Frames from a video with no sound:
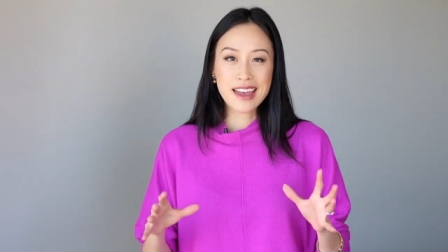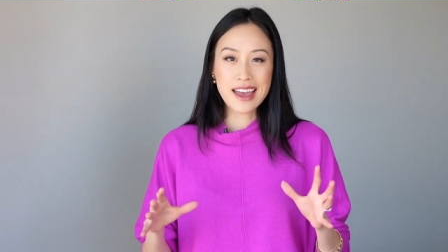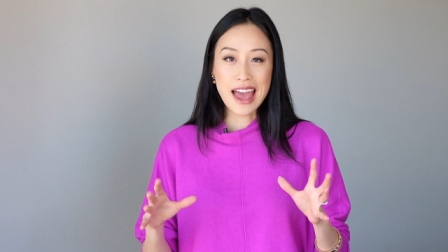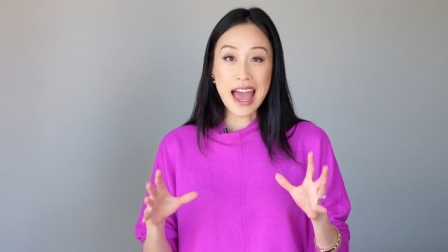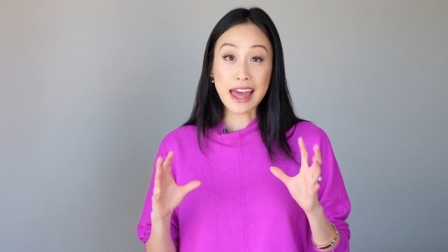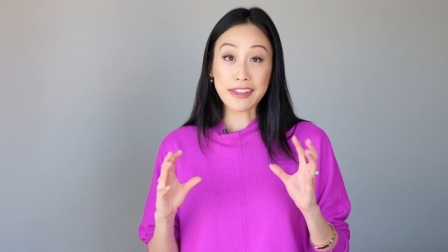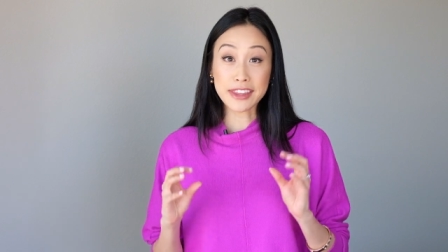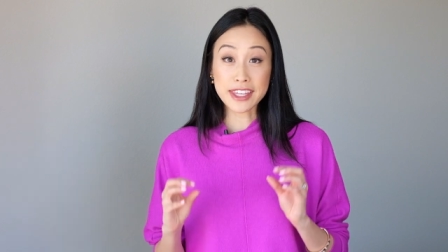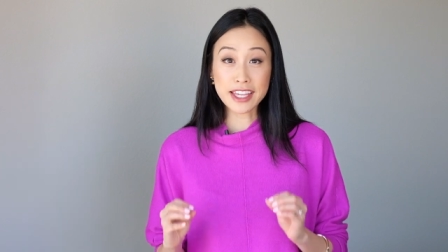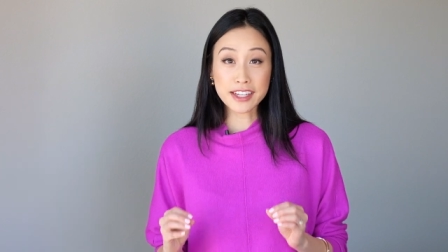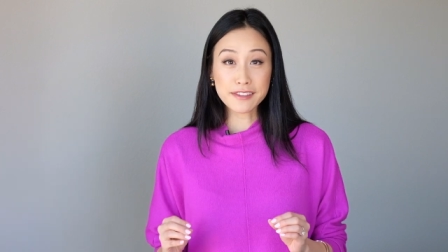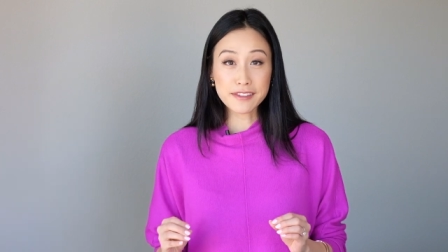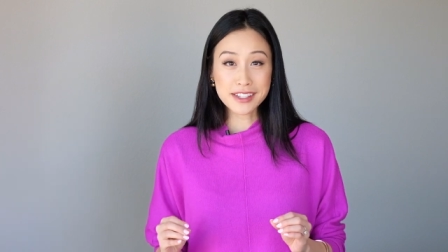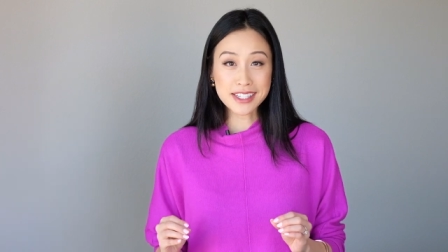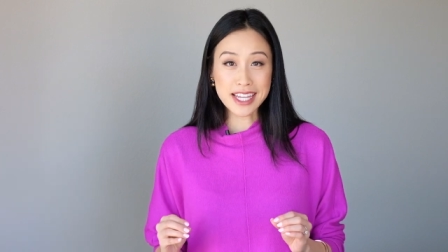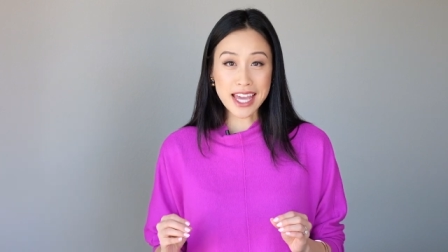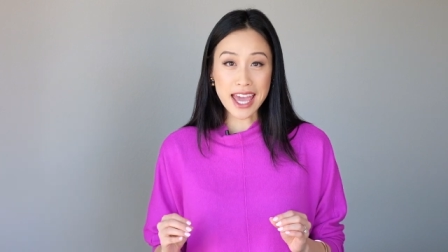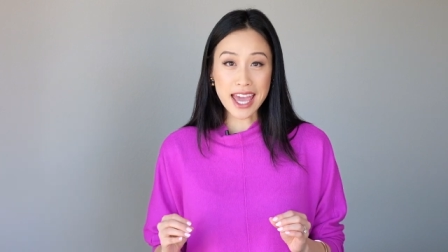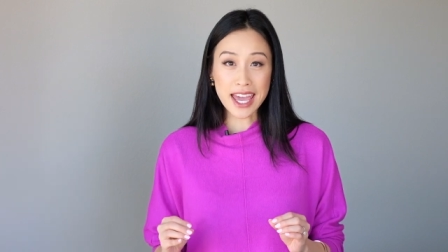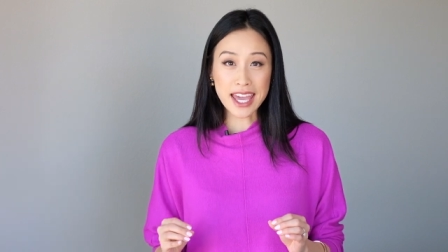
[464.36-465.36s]
At the end of the
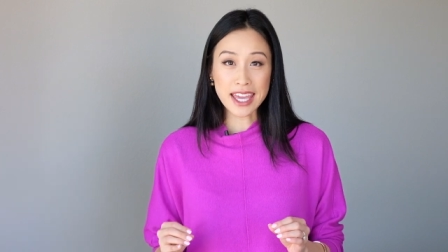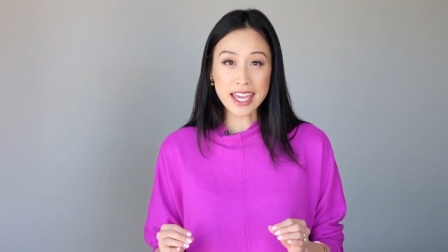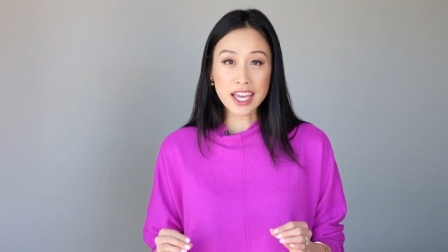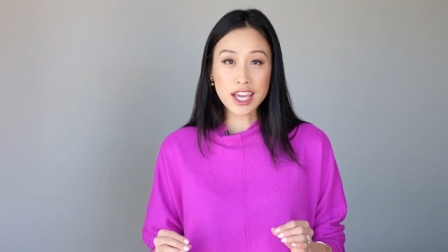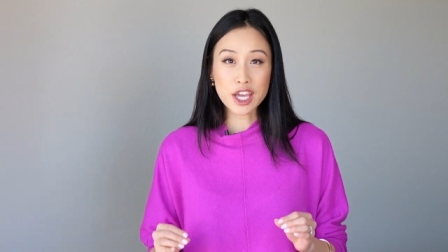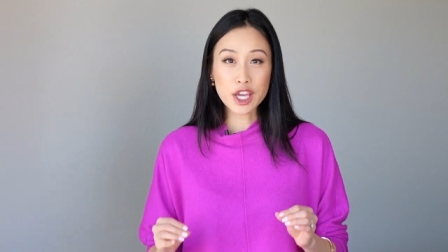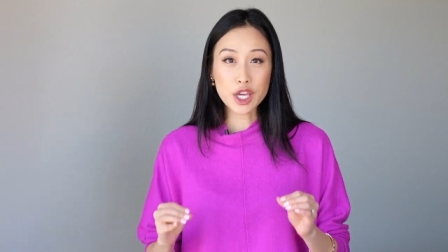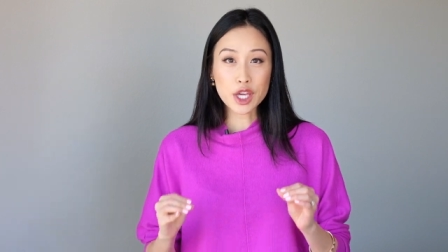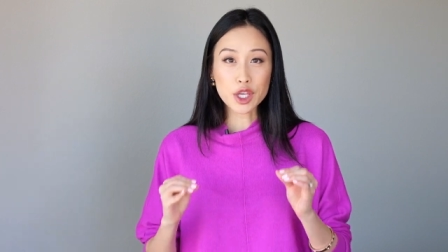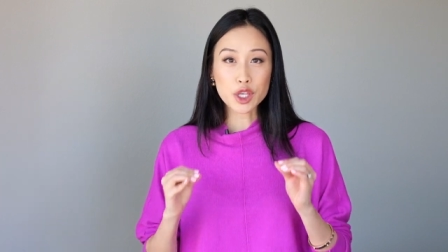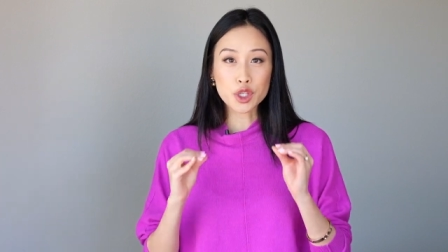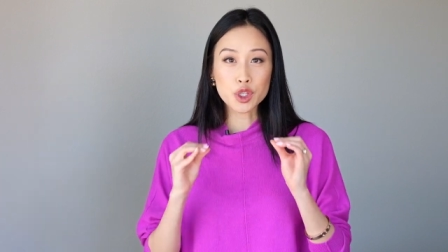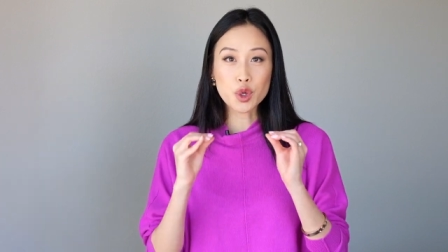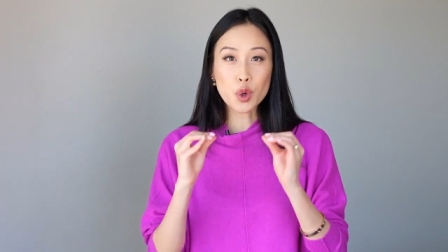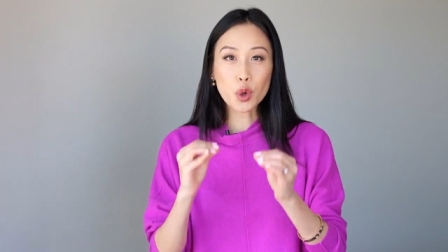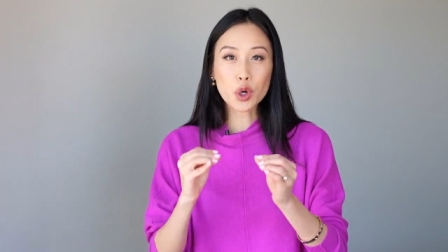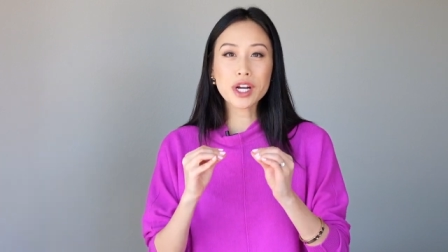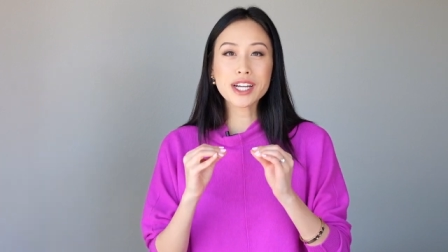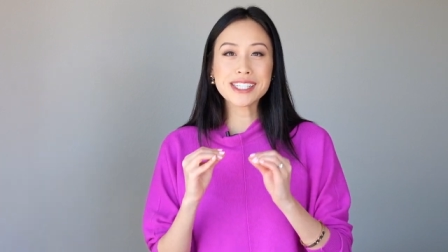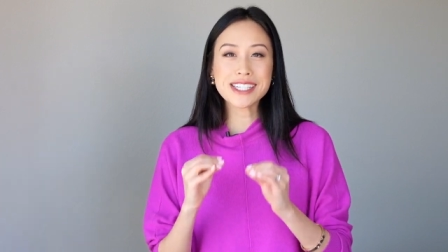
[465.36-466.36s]
day,
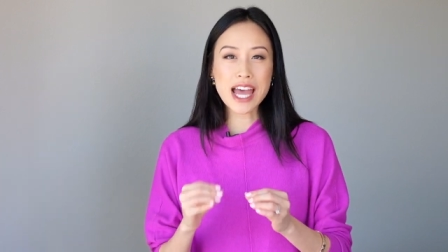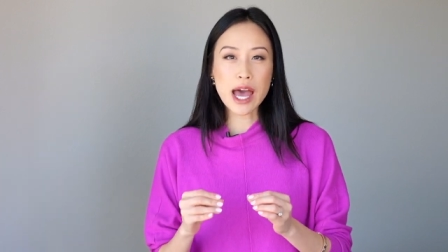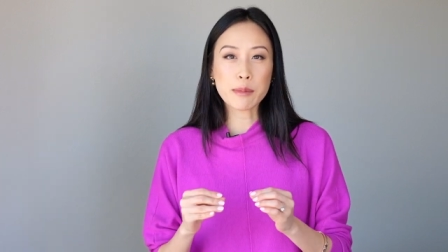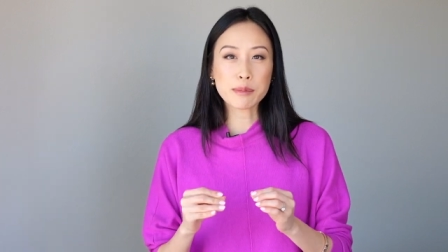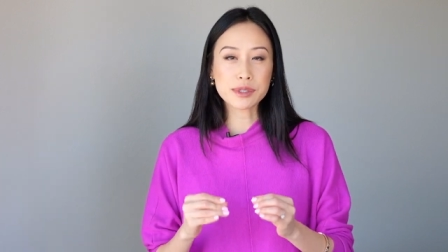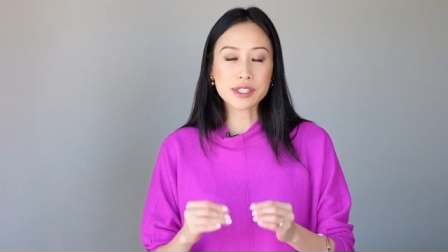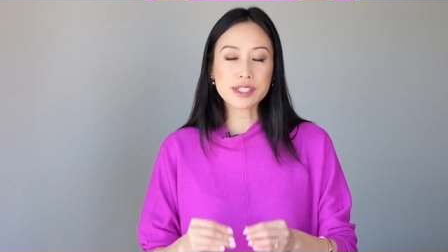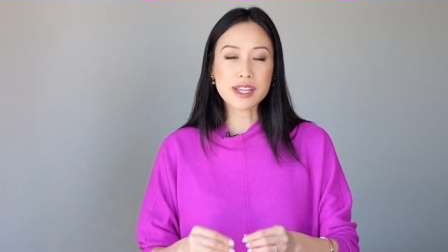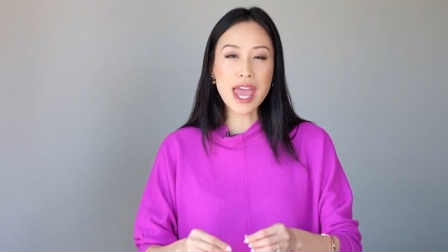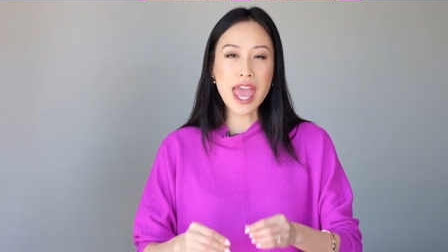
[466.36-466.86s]
your attempt